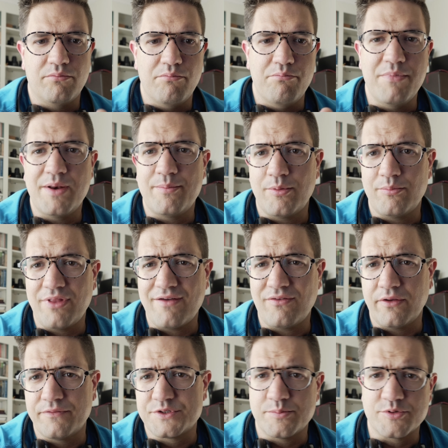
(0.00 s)
minimum
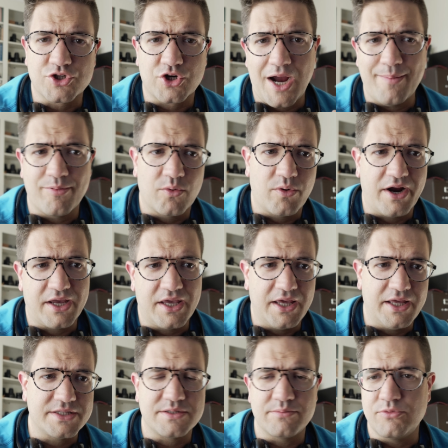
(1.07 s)
level of subscriber where I can
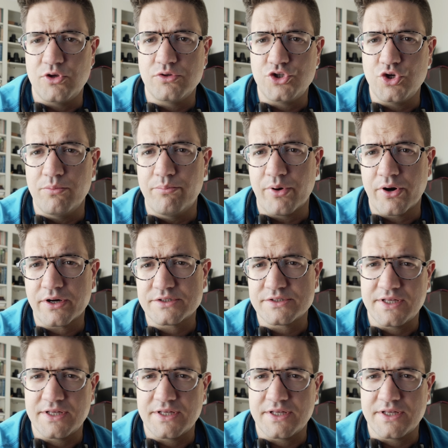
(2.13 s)
get some YouTube perks.